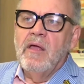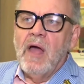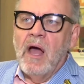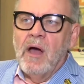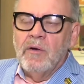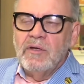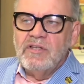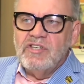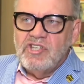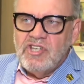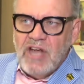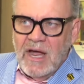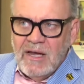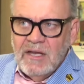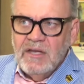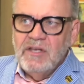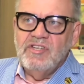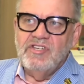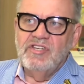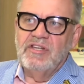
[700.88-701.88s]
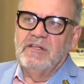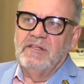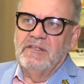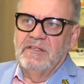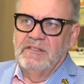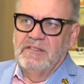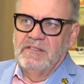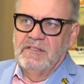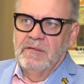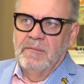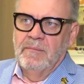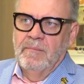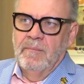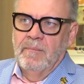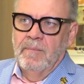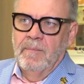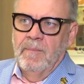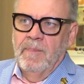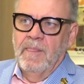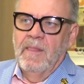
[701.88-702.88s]
Our challenge is,
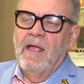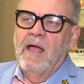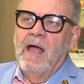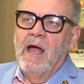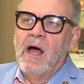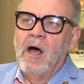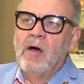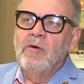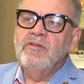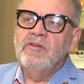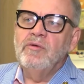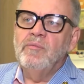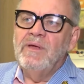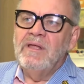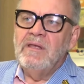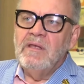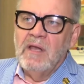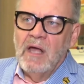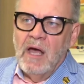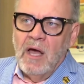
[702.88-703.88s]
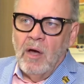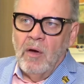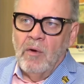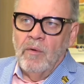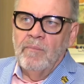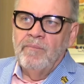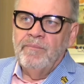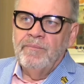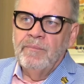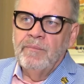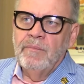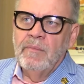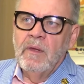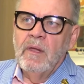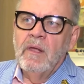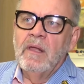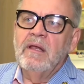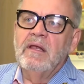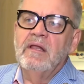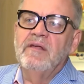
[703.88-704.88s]
how do we now
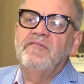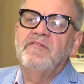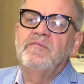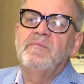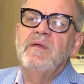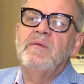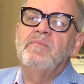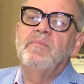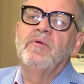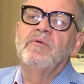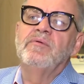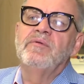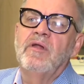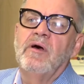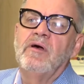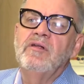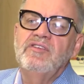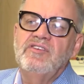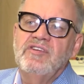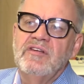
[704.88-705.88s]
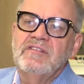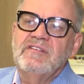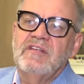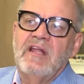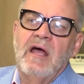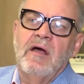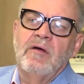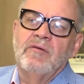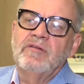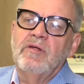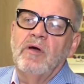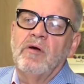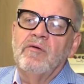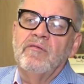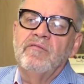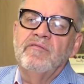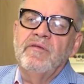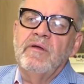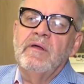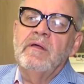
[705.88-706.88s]
lift people not just out
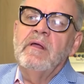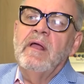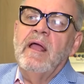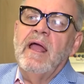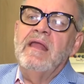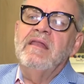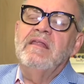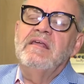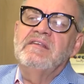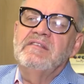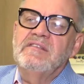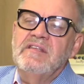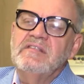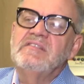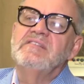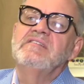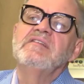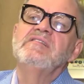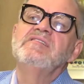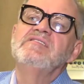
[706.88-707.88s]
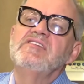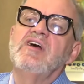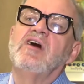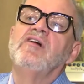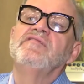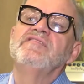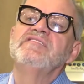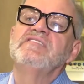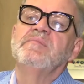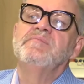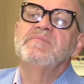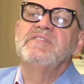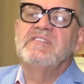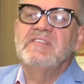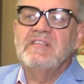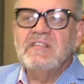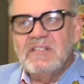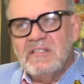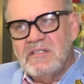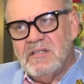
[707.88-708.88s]
of an existence of
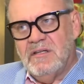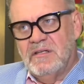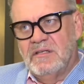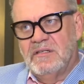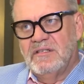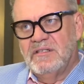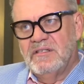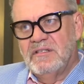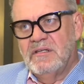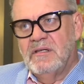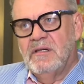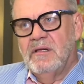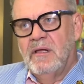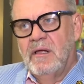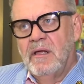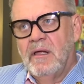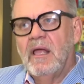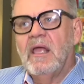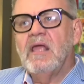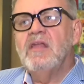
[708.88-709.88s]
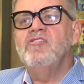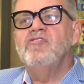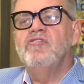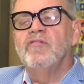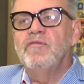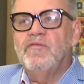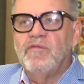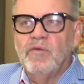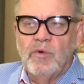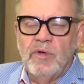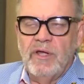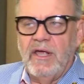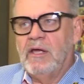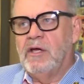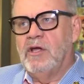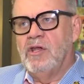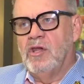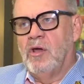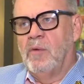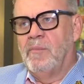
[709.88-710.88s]
subsistence into full
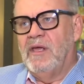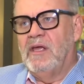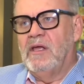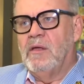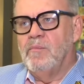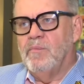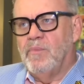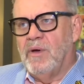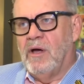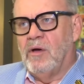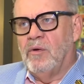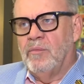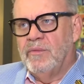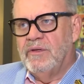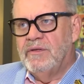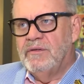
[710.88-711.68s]
economic empowerment?